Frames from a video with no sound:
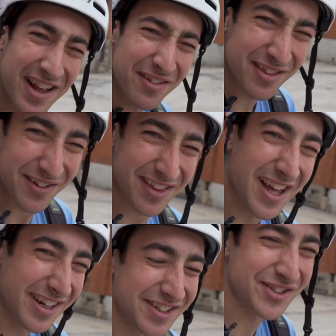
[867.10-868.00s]
now, so it's
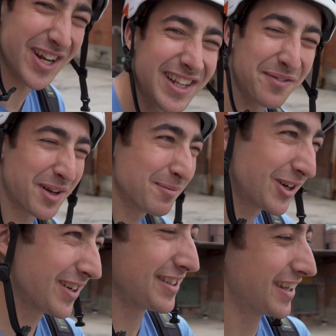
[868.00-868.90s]
kind of distracting when I'm
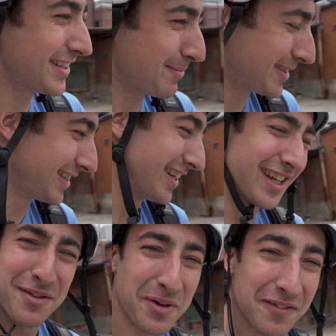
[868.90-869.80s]
talking to you guys.
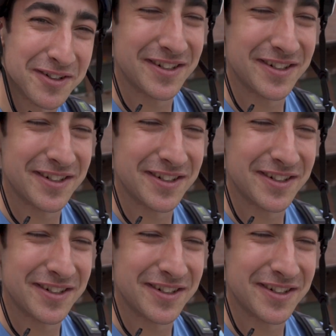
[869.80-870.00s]
But